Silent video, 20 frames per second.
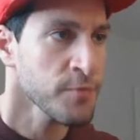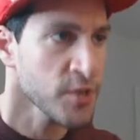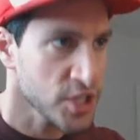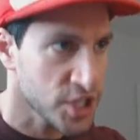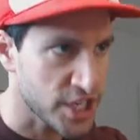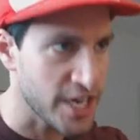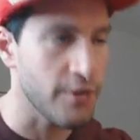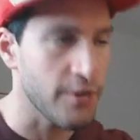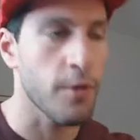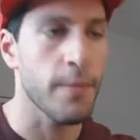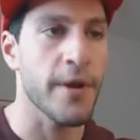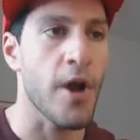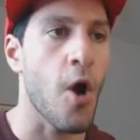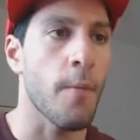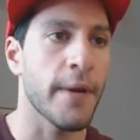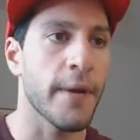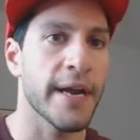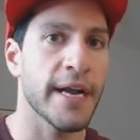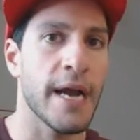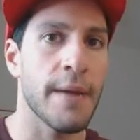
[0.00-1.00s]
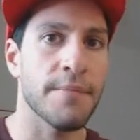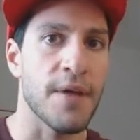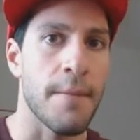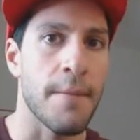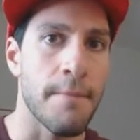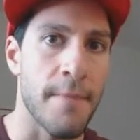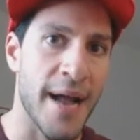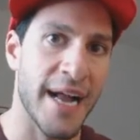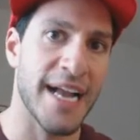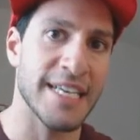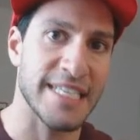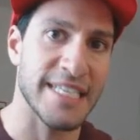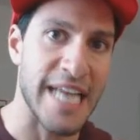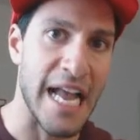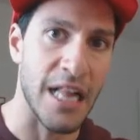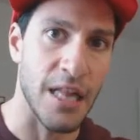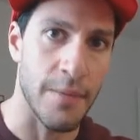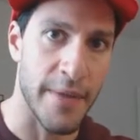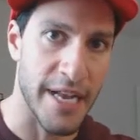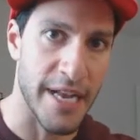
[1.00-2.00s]
She will be opening up the Mega
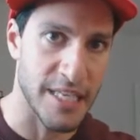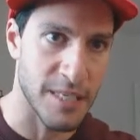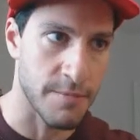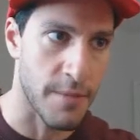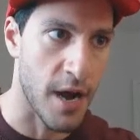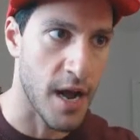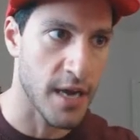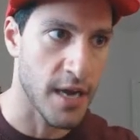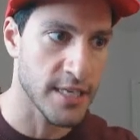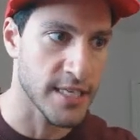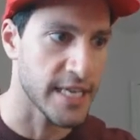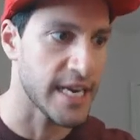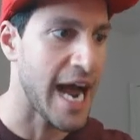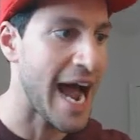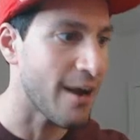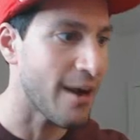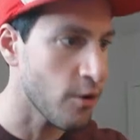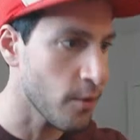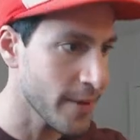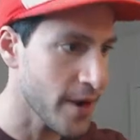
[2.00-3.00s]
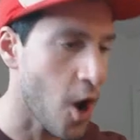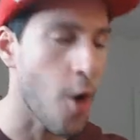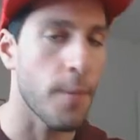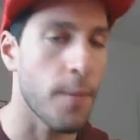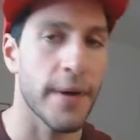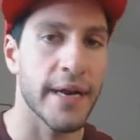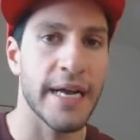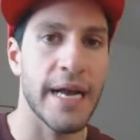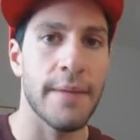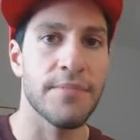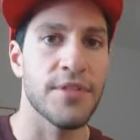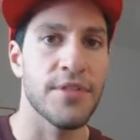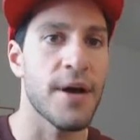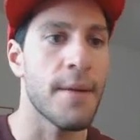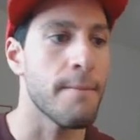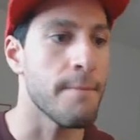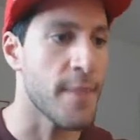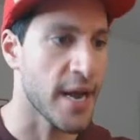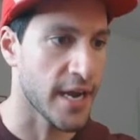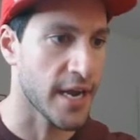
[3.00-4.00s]
Salamence box, and I will be opening up the
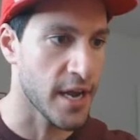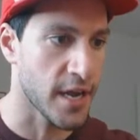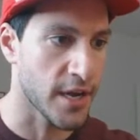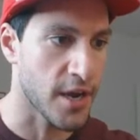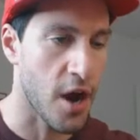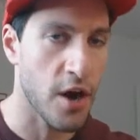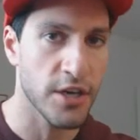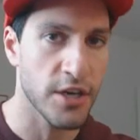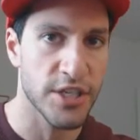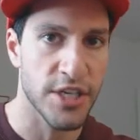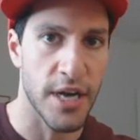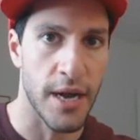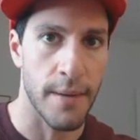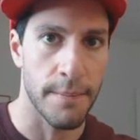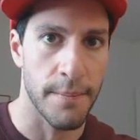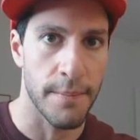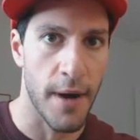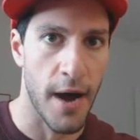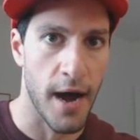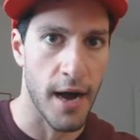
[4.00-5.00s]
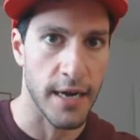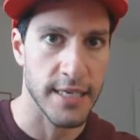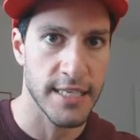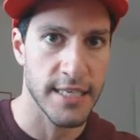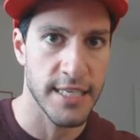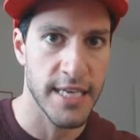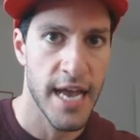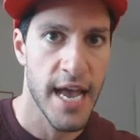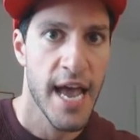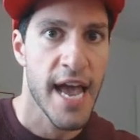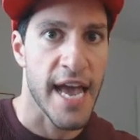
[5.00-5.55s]
Mega Garchomp box.